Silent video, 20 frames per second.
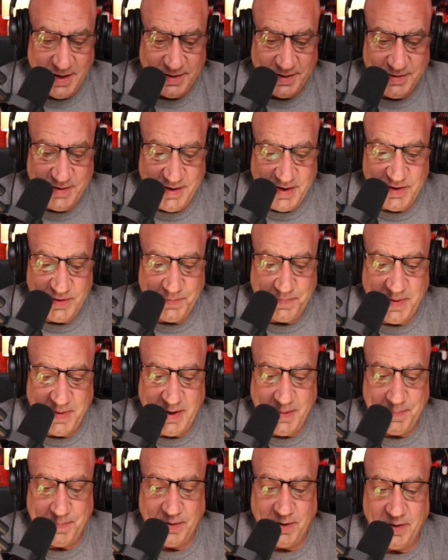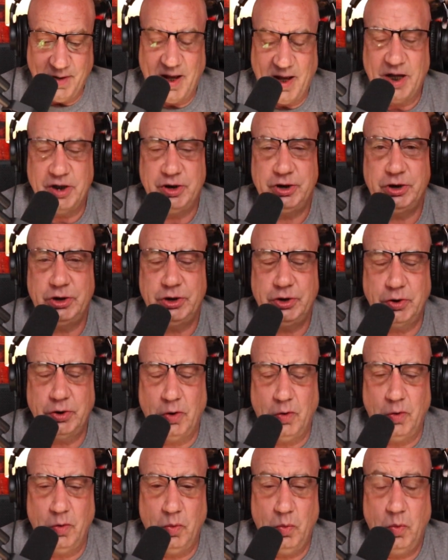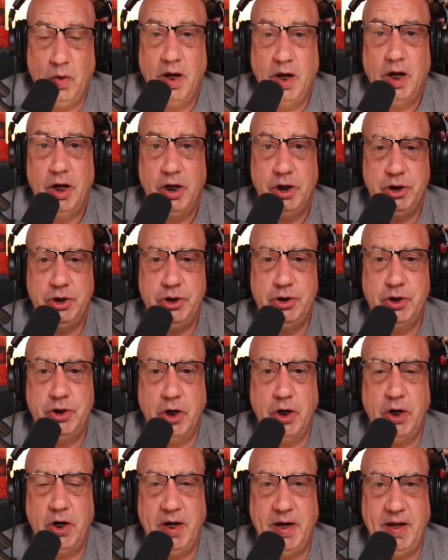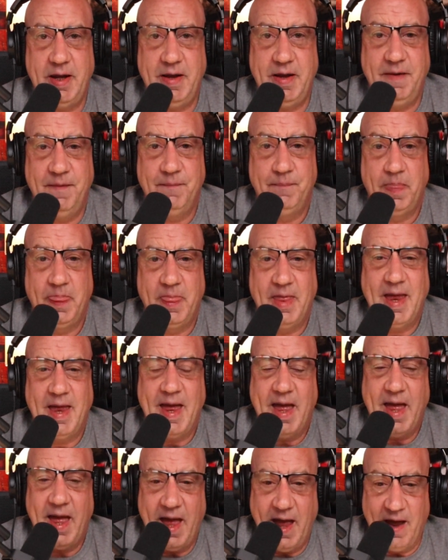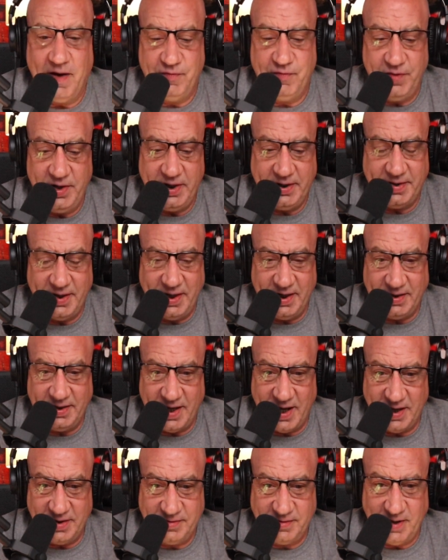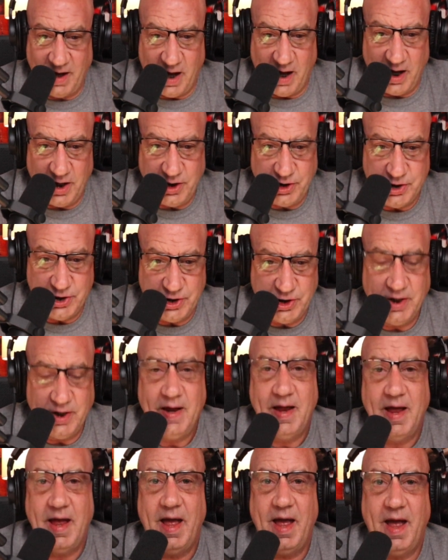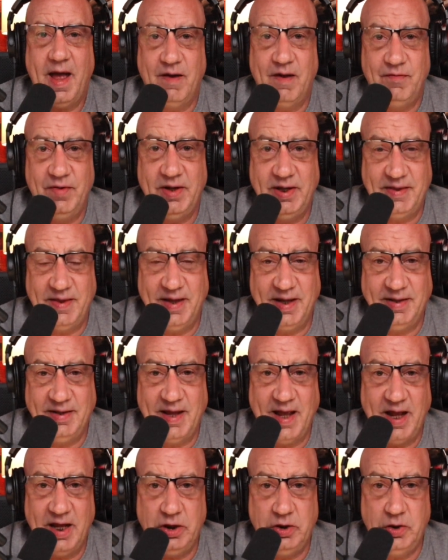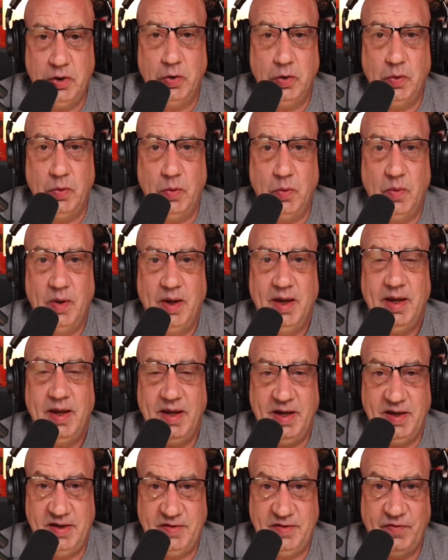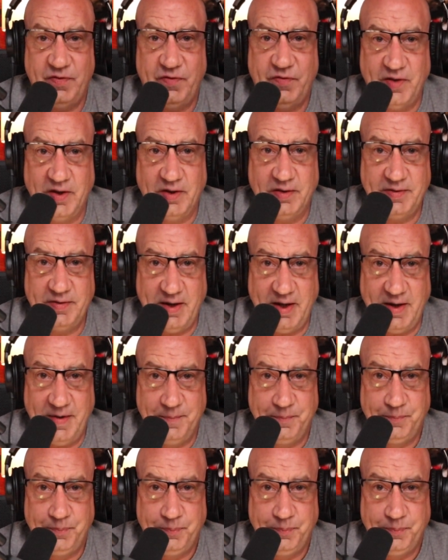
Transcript: These people are so dirty. Everything they touch, everything they do is filthy.